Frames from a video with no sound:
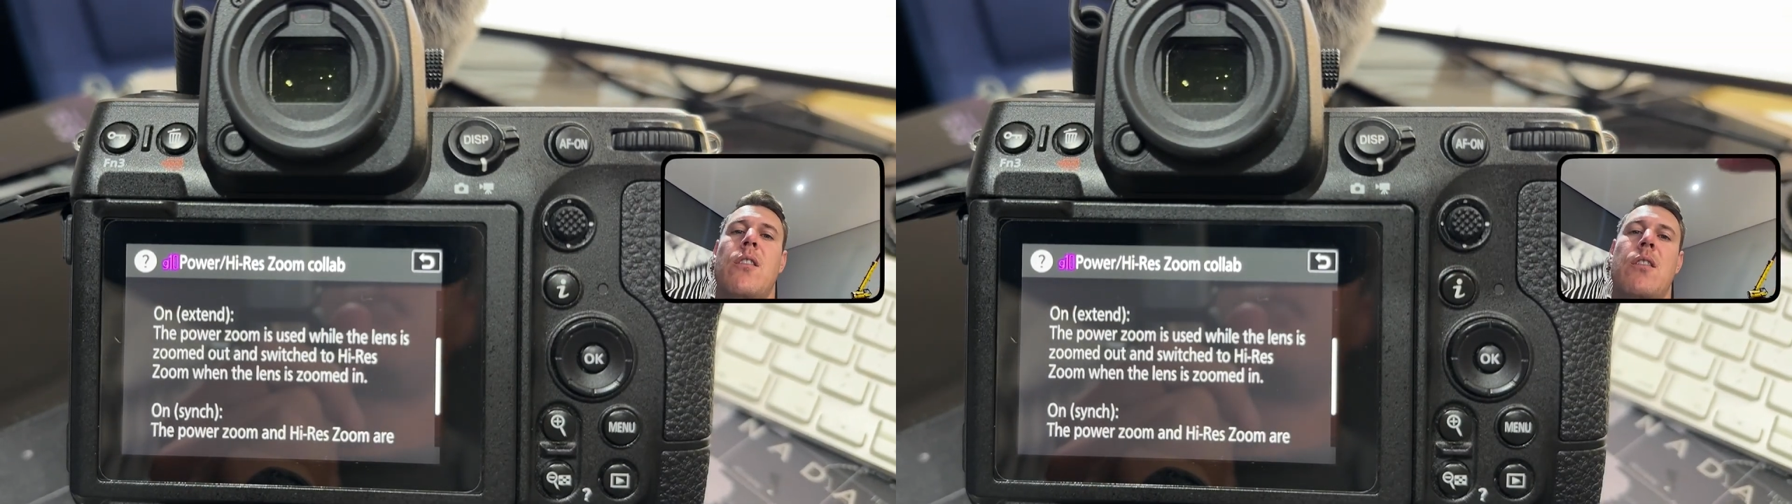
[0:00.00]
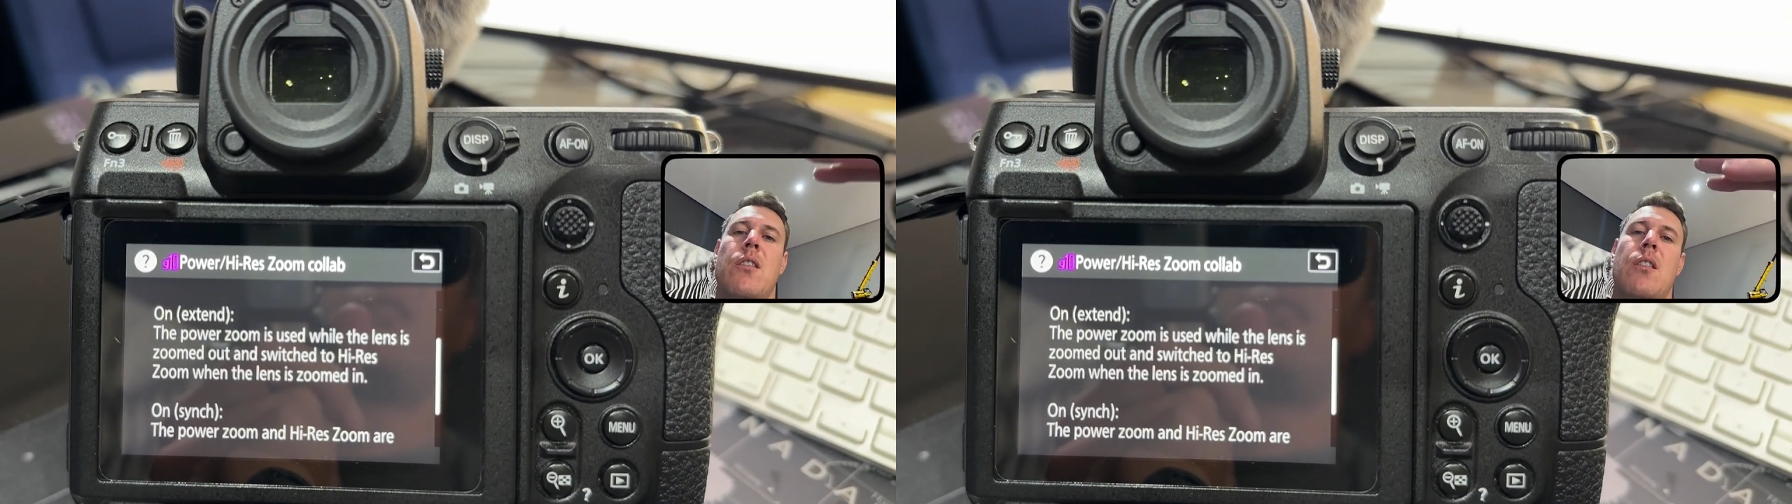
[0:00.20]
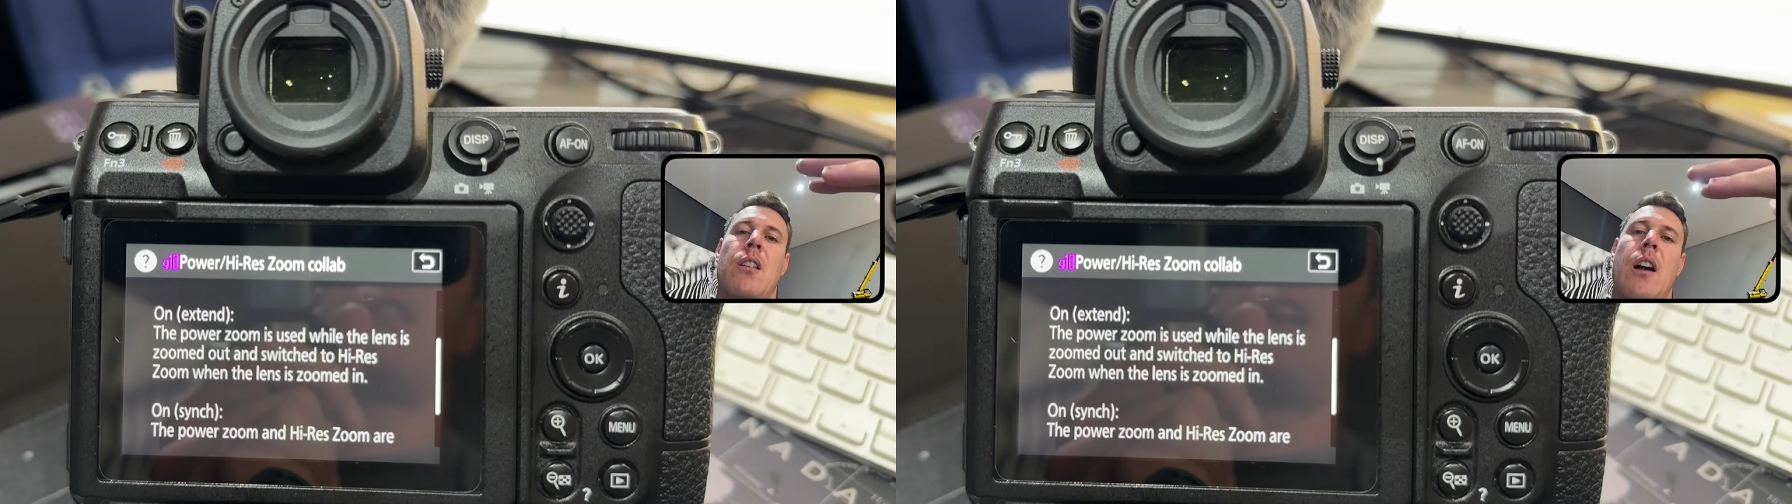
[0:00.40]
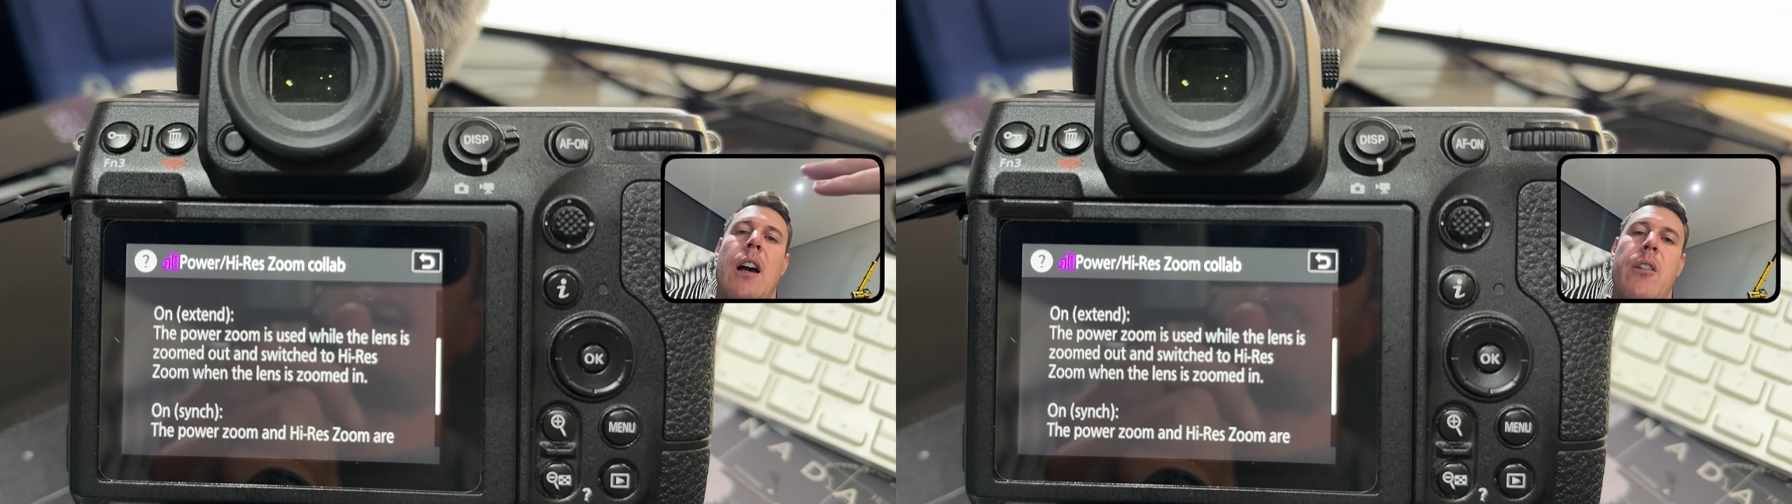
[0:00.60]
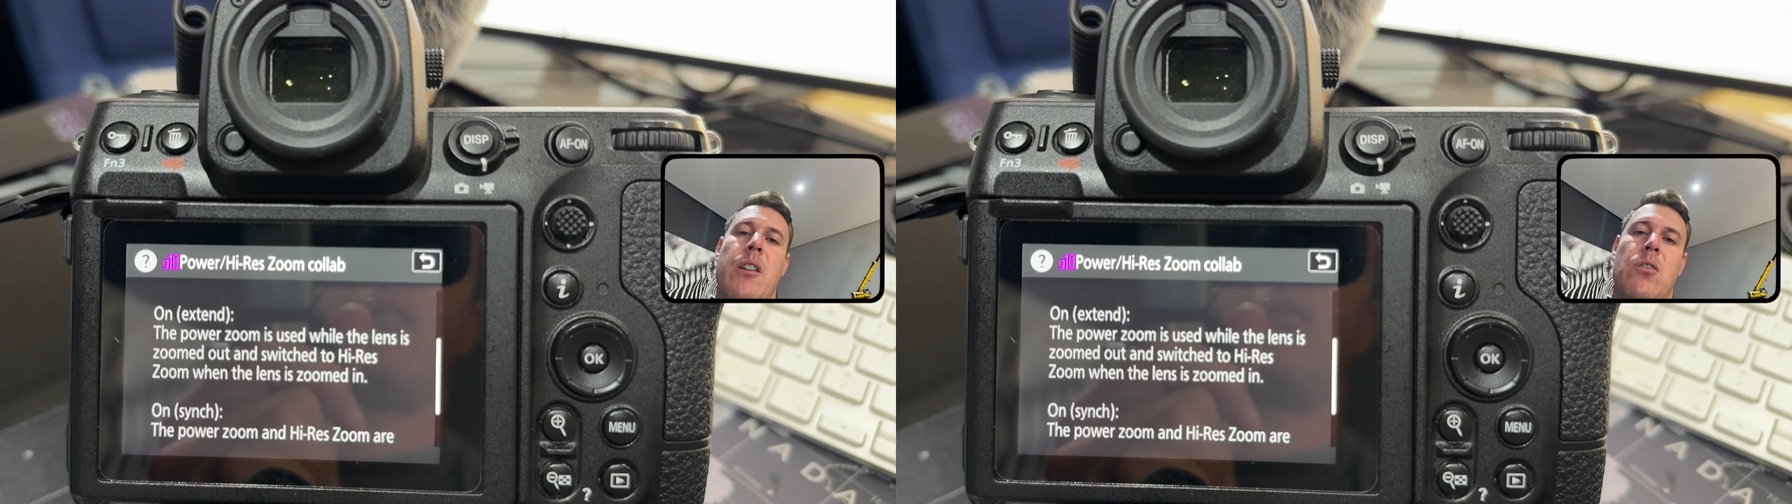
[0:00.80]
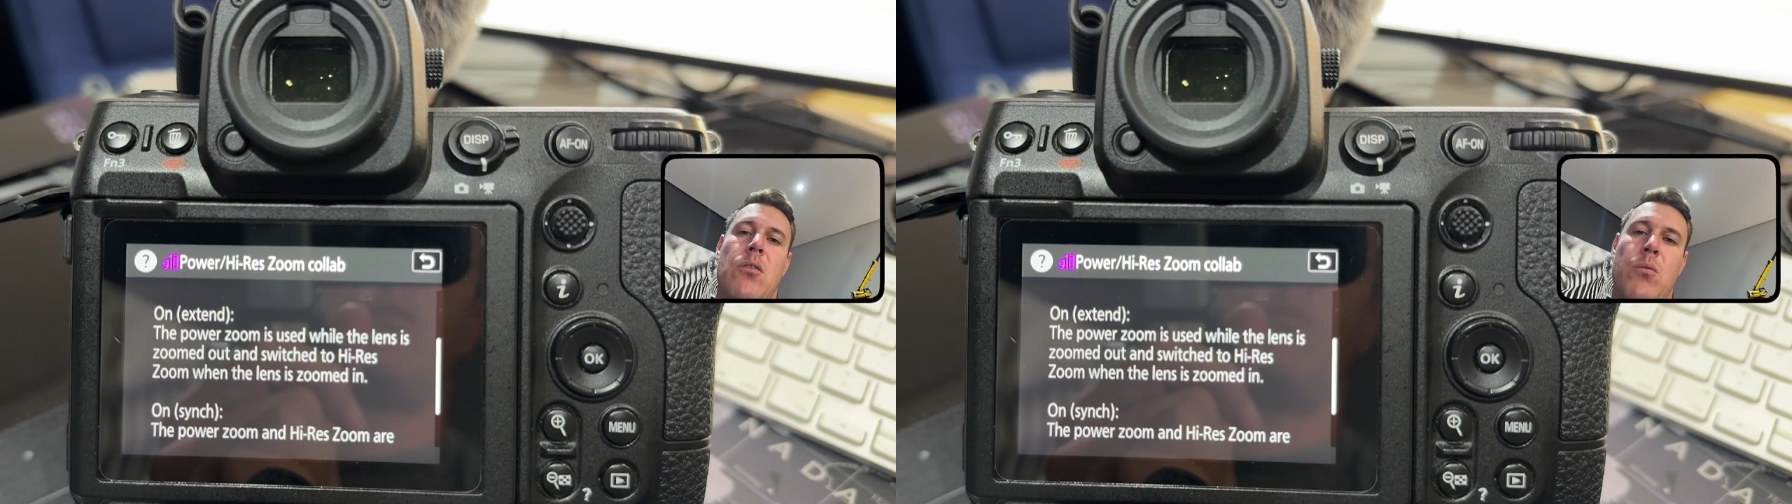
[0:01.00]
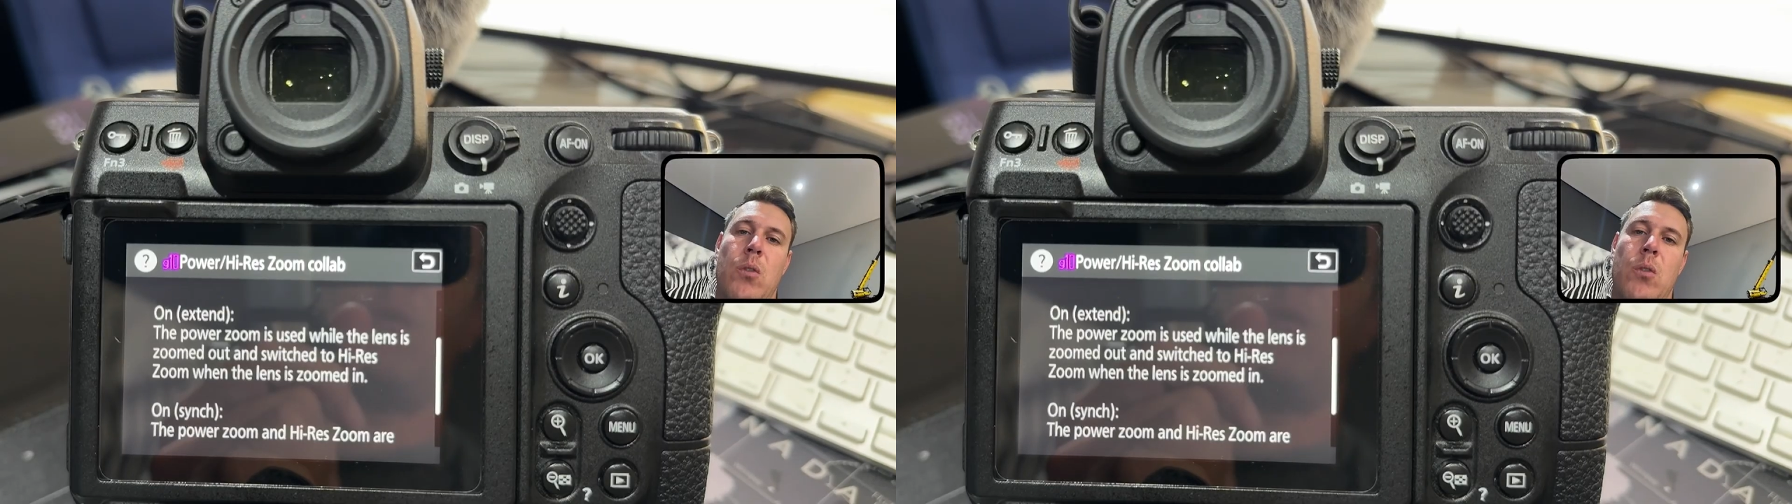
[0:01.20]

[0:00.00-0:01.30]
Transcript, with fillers: the High-Res zoom